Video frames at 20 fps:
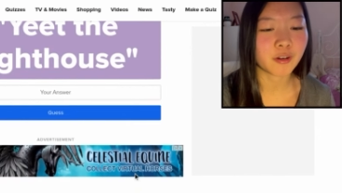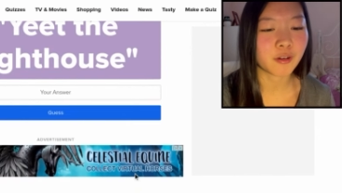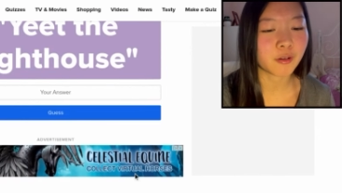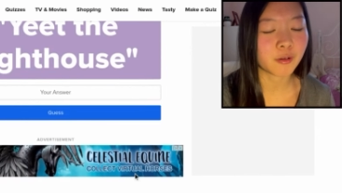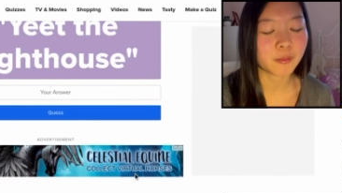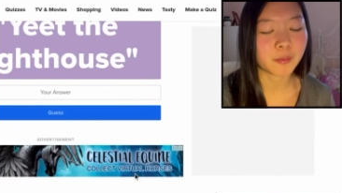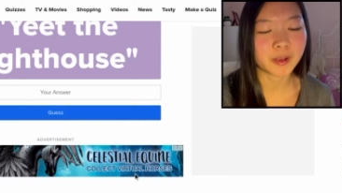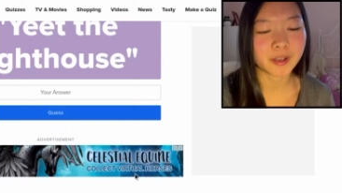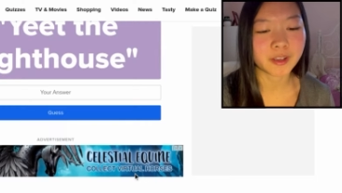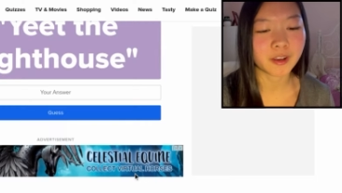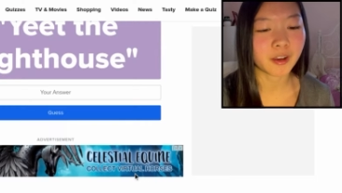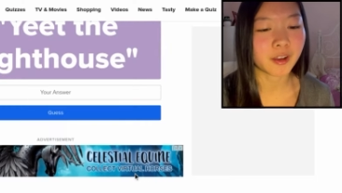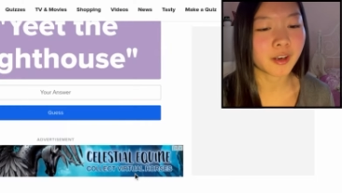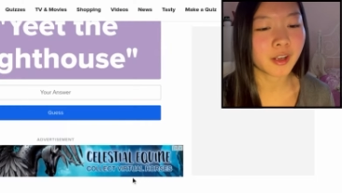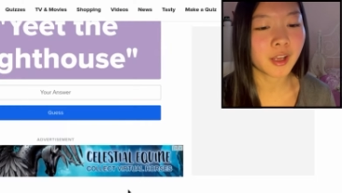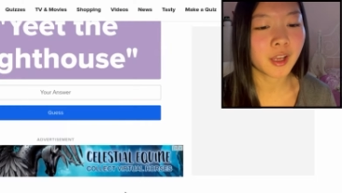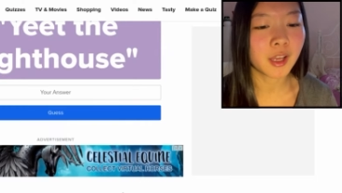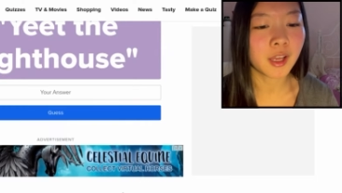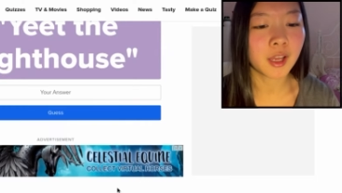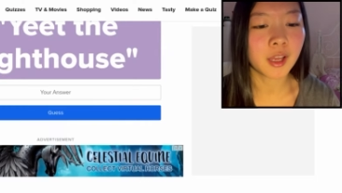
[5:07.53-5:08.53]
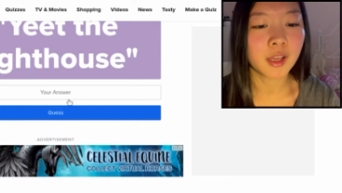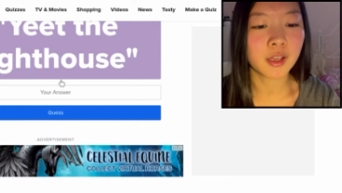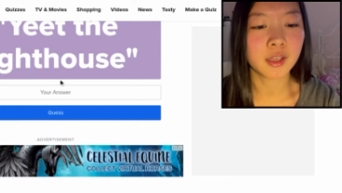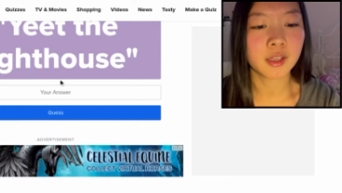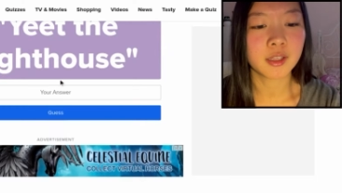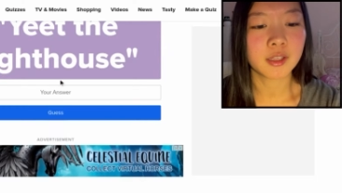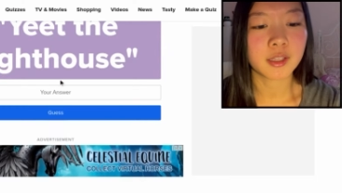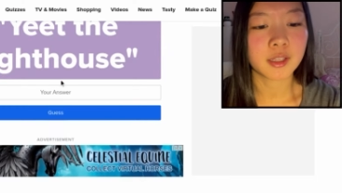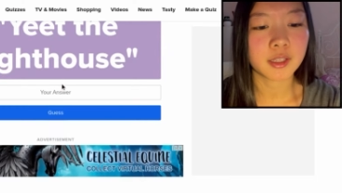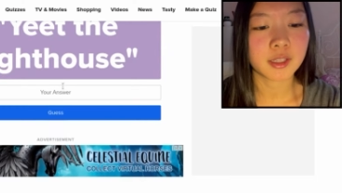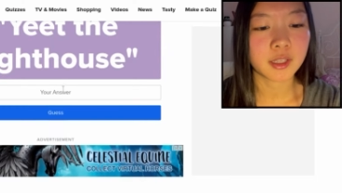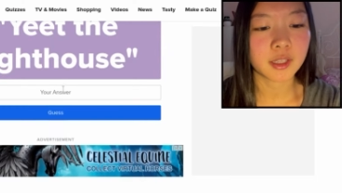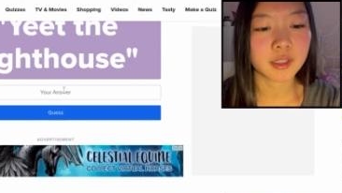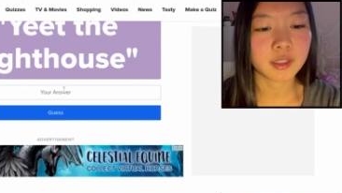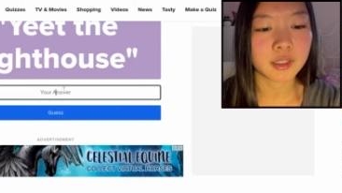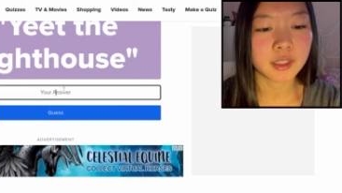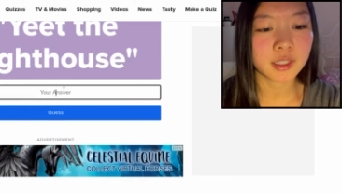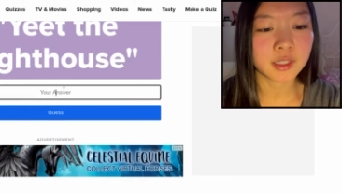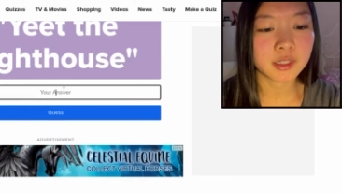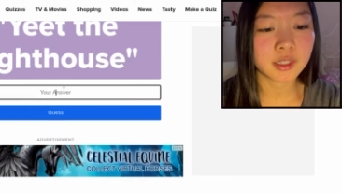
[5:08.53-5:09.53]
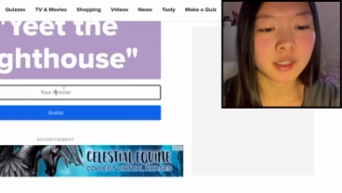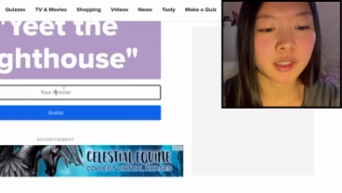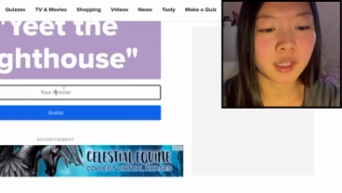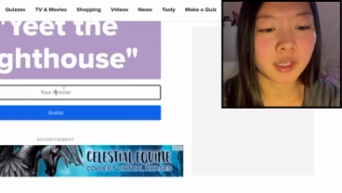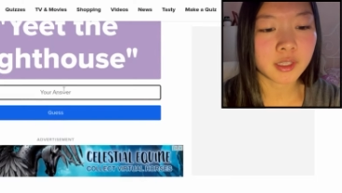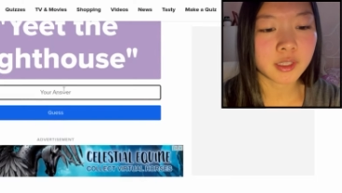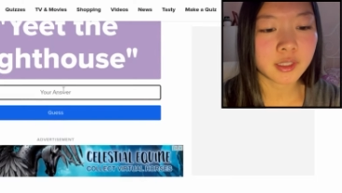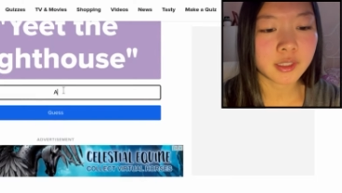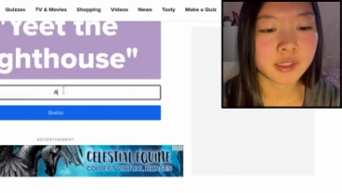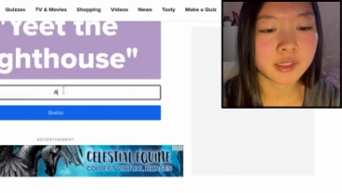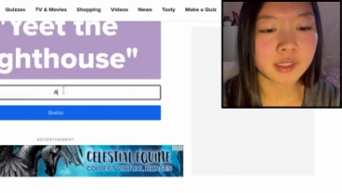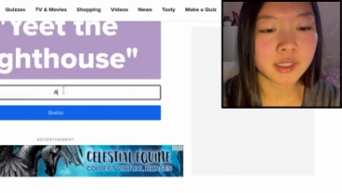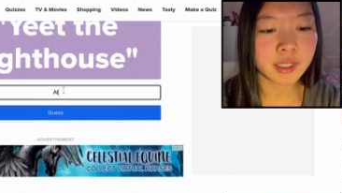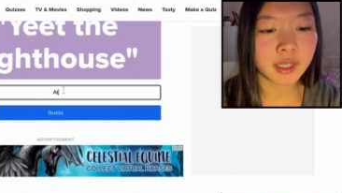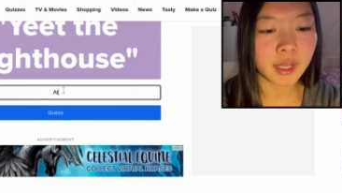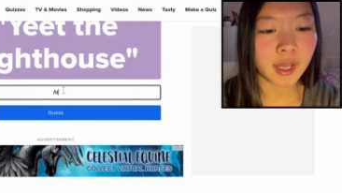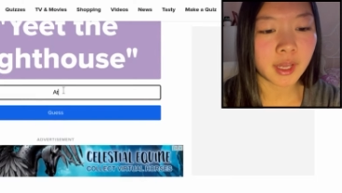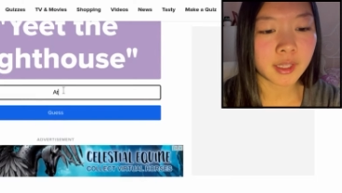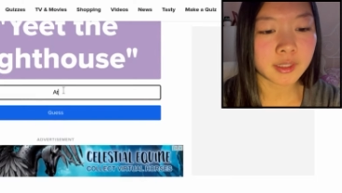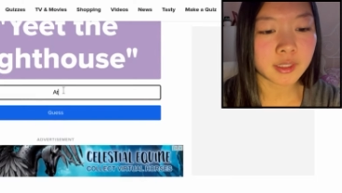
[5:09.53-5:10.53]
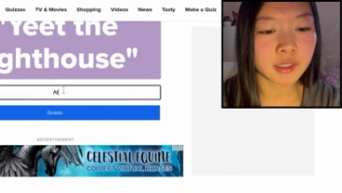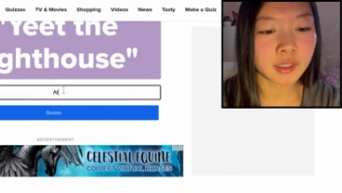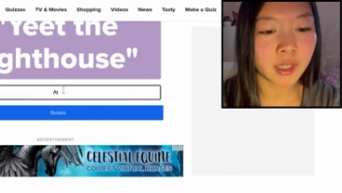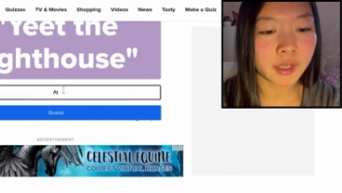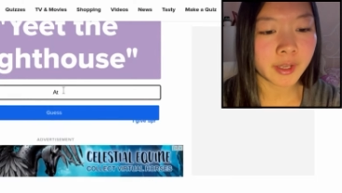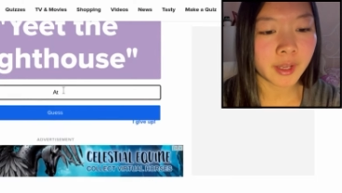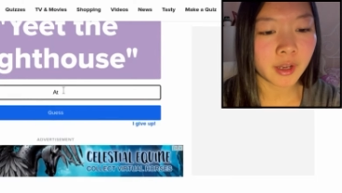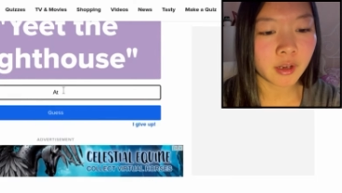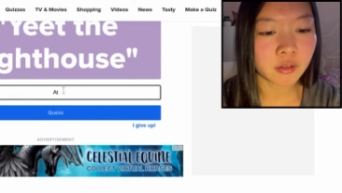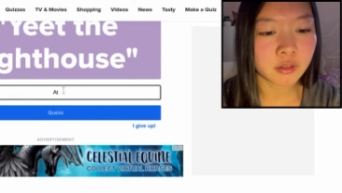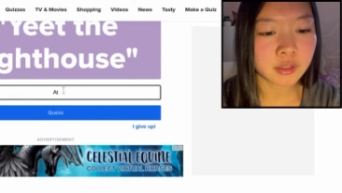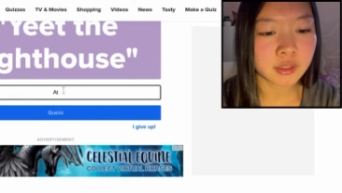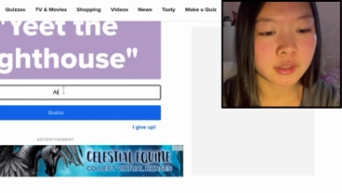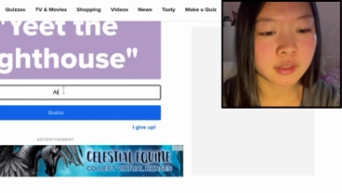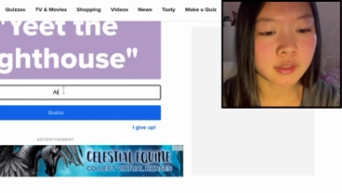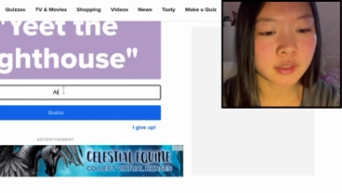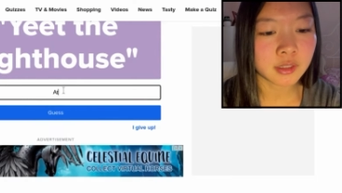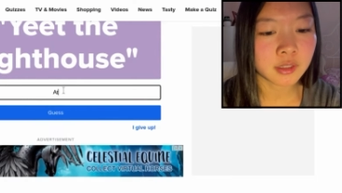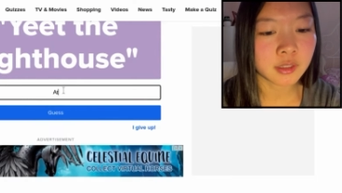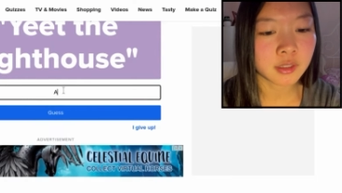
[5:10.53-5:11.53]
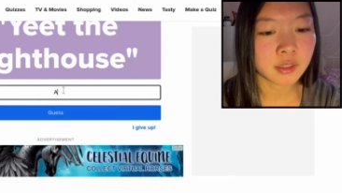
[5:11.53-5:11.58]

Oh my god. Eat the light. Isn't it at the lighthouse?